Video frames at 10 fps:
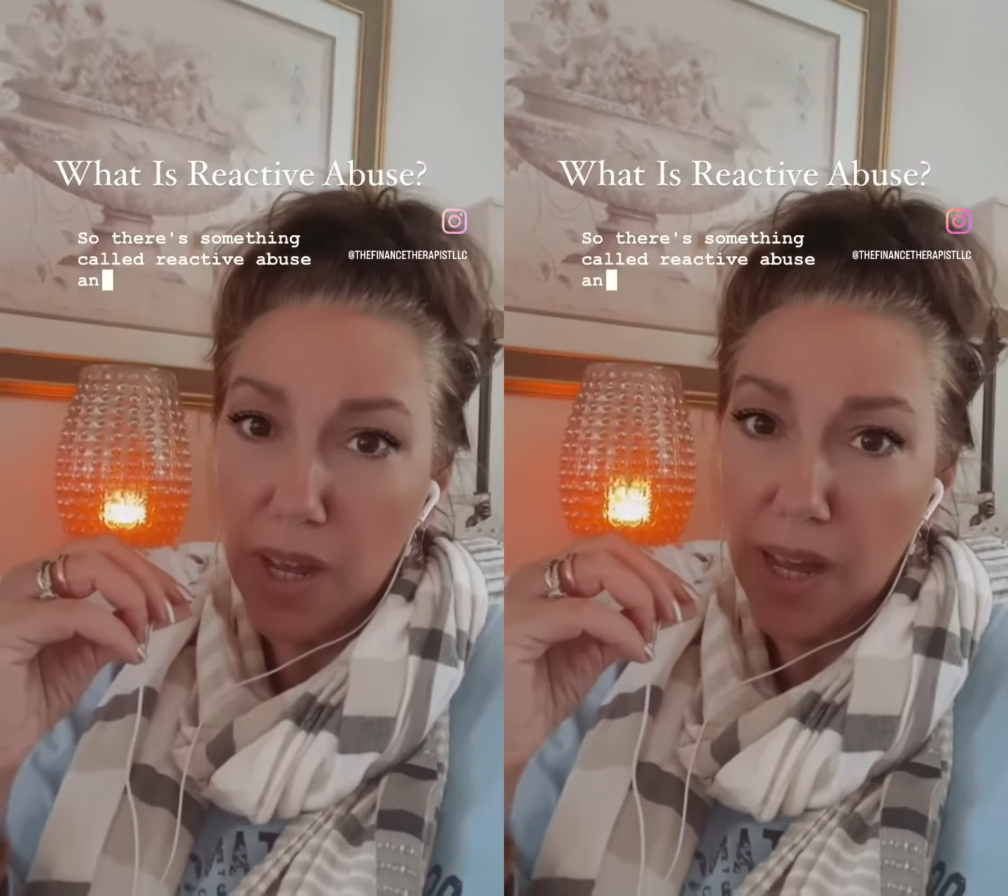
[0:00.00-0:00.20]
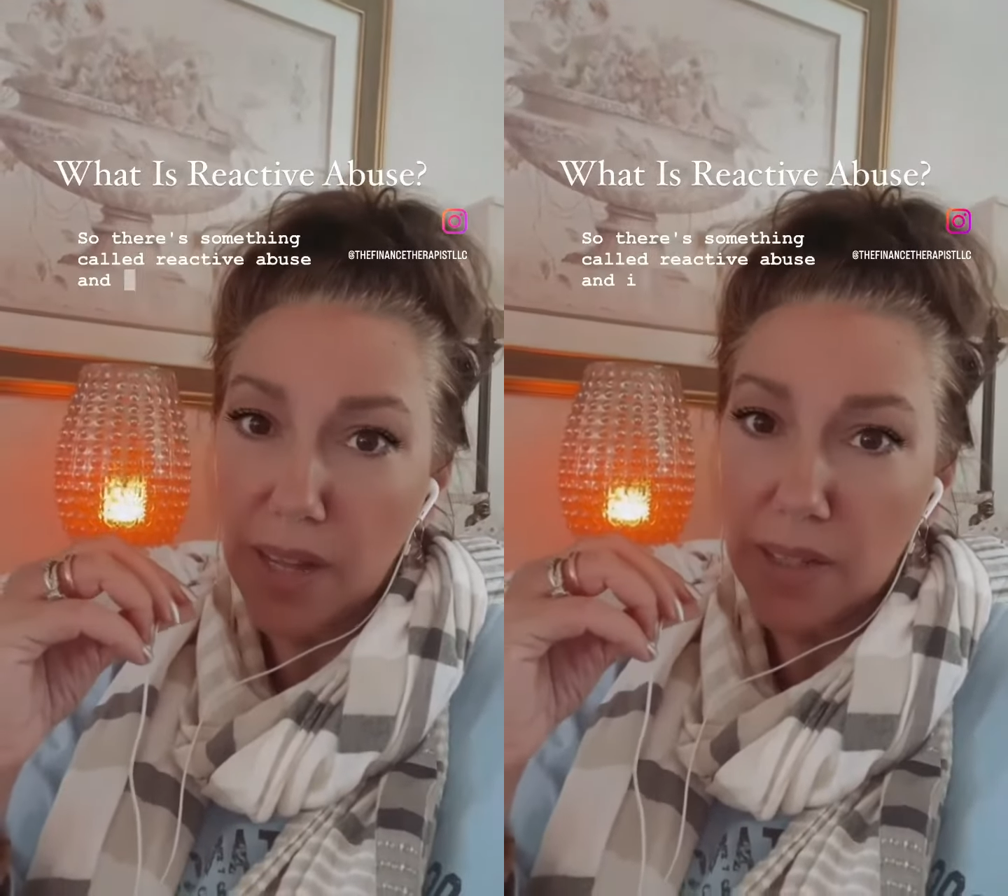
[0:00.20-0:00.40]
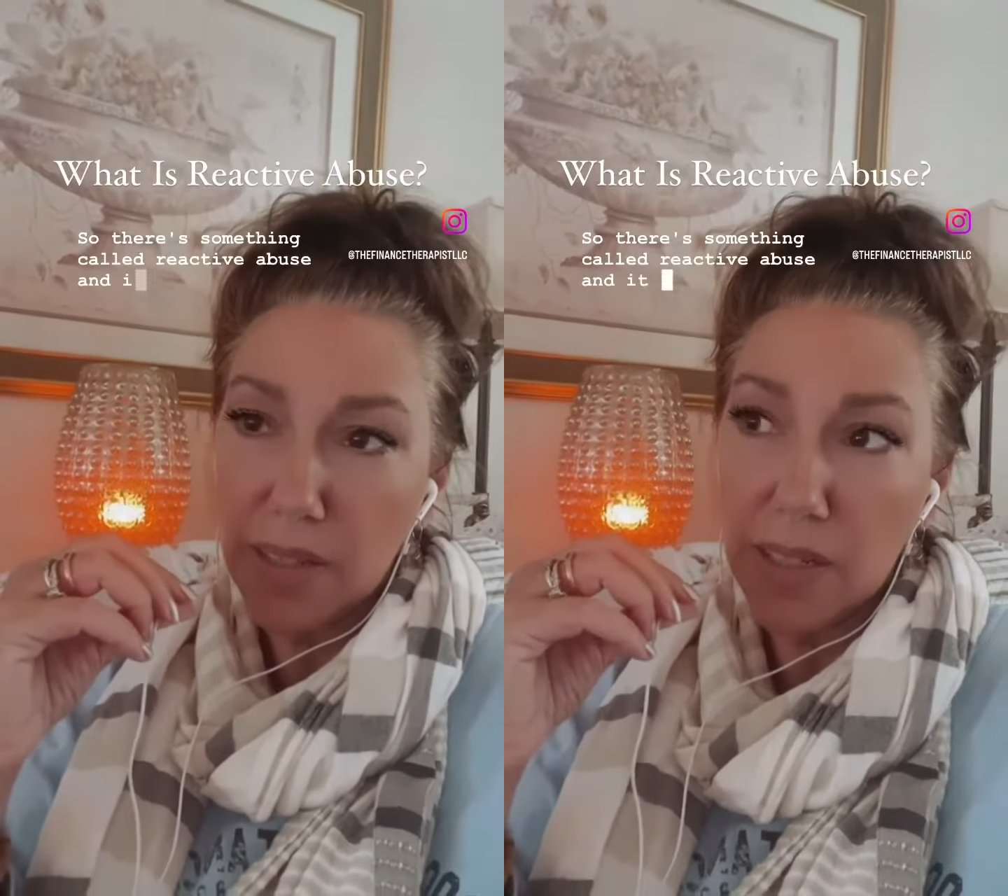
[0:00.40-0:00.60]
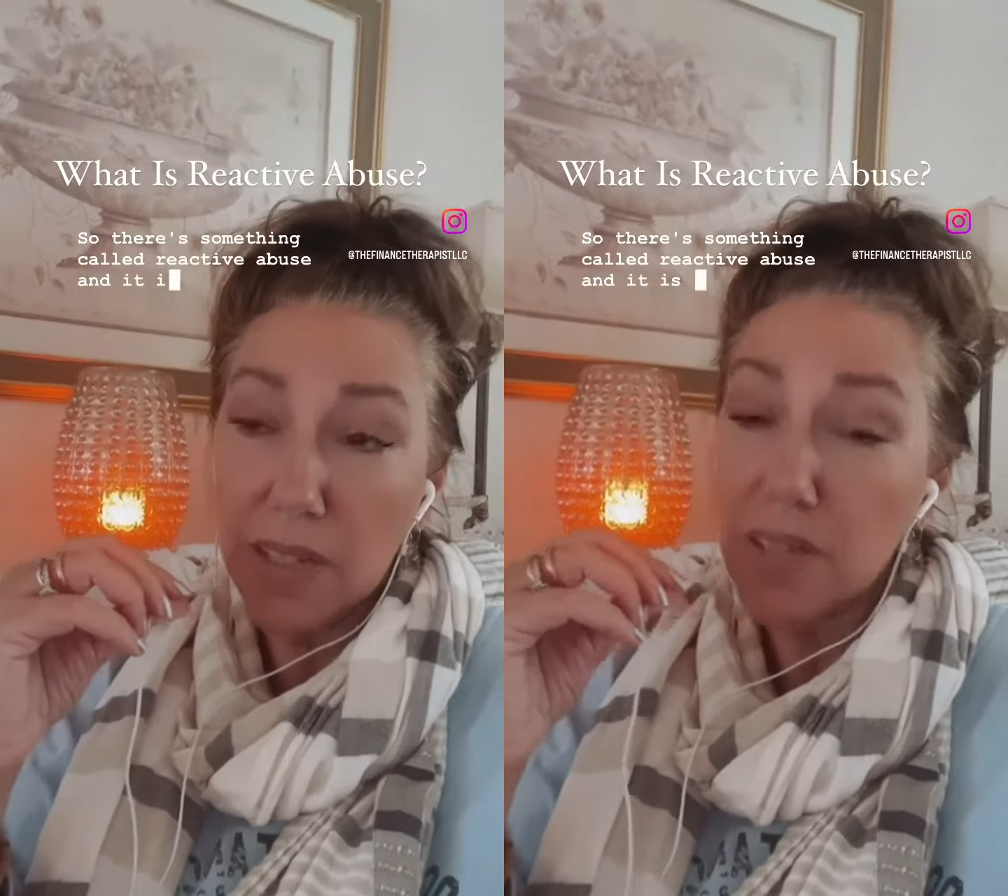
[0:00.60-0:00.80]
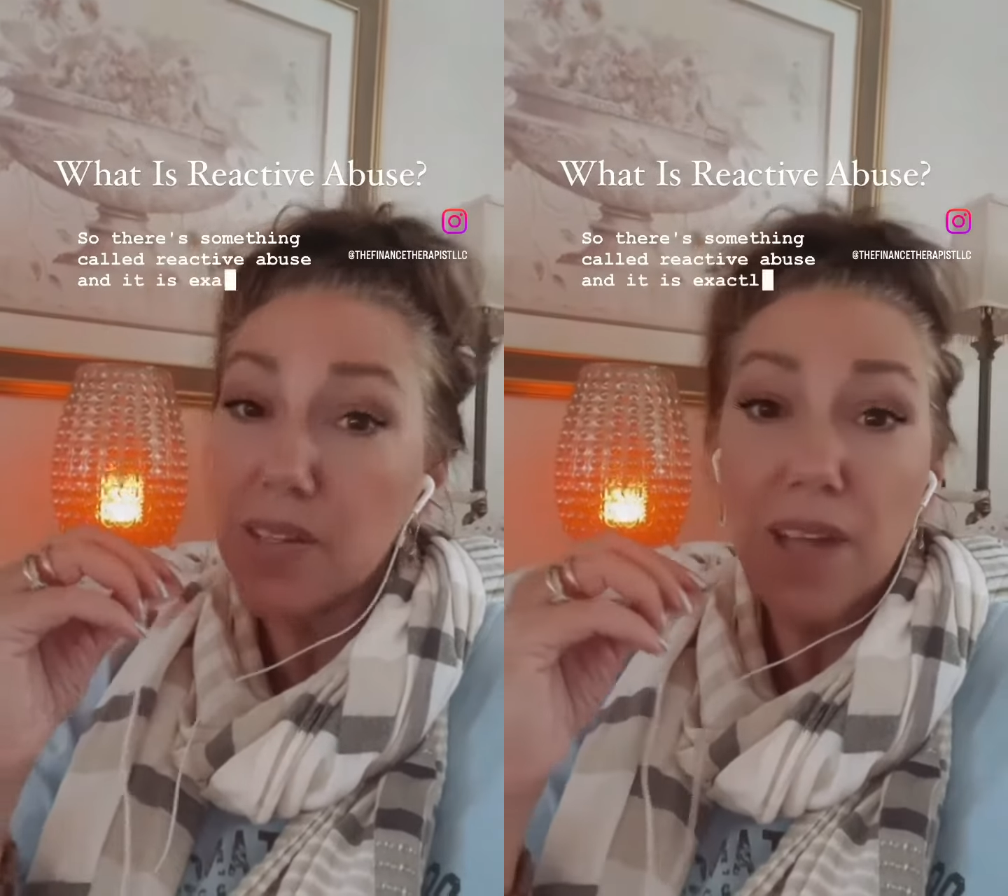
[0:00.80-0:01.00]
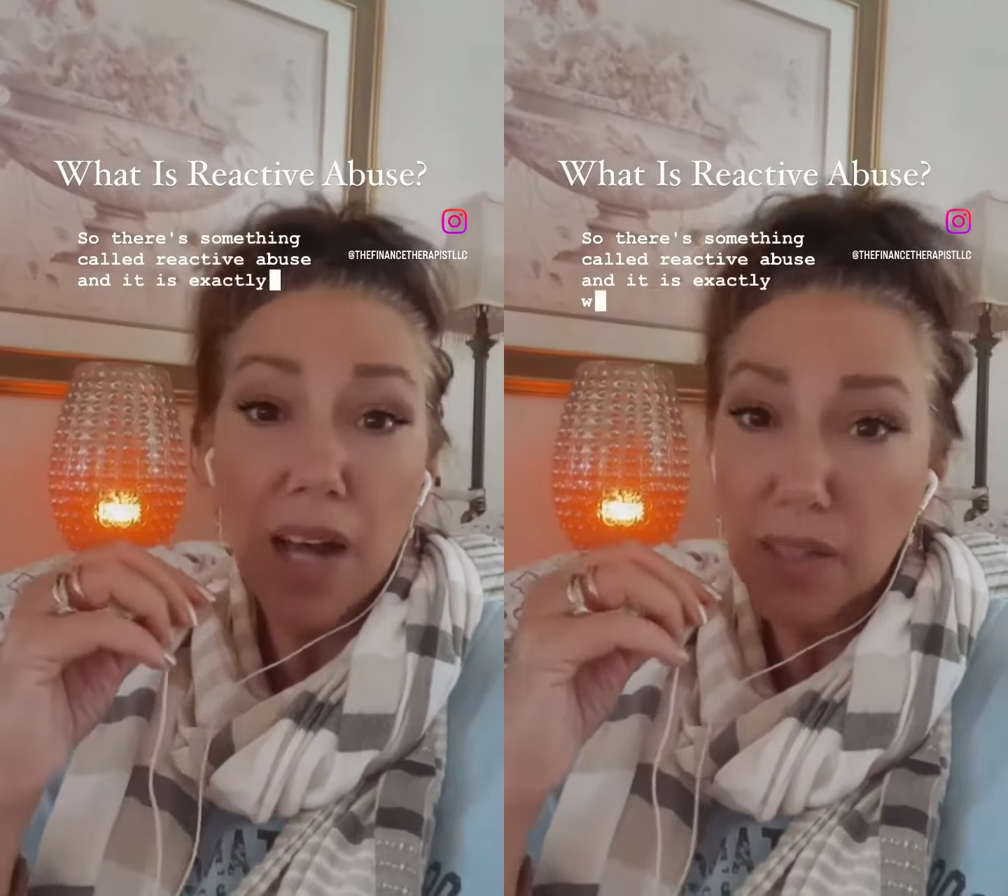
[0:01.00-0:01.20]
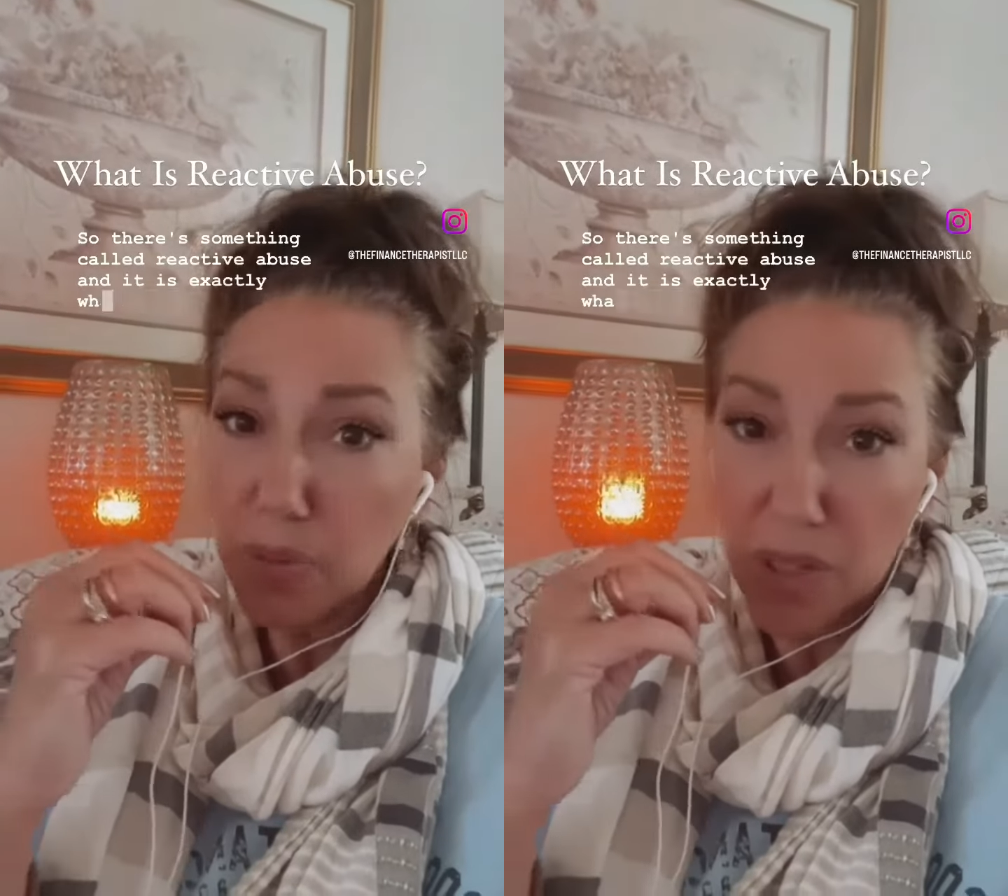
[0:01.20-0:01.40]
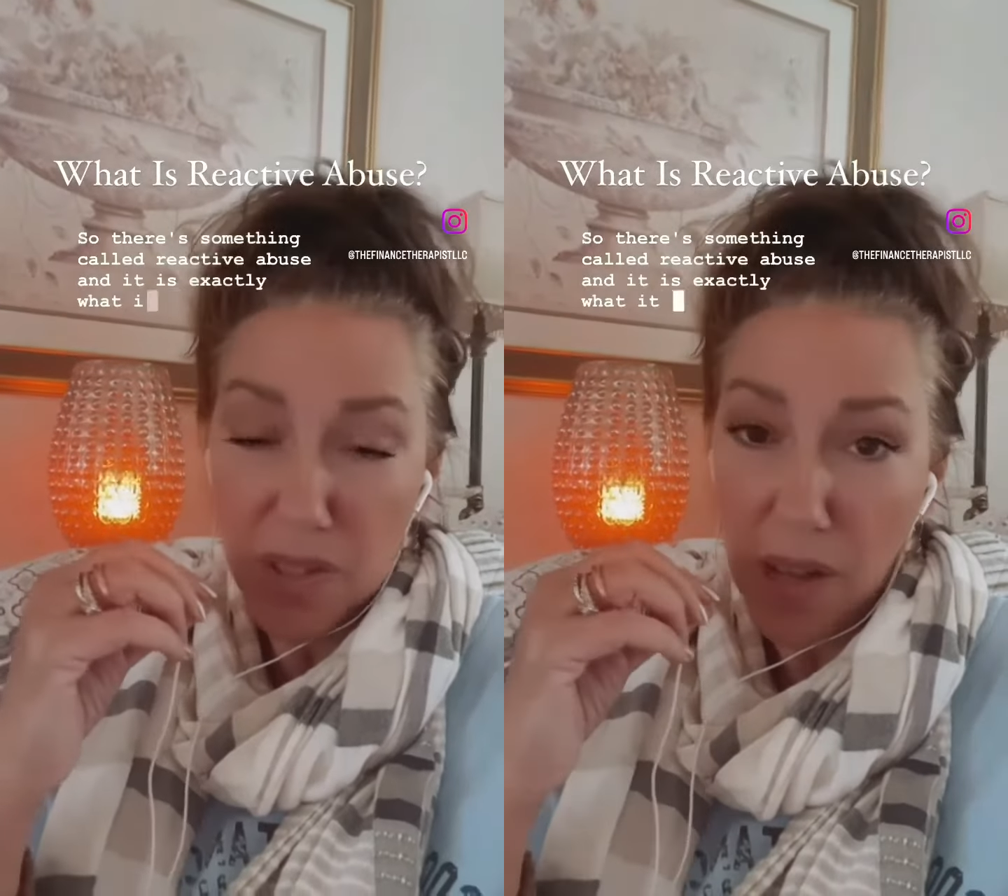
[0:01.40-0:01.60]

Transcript: and it is exactly what it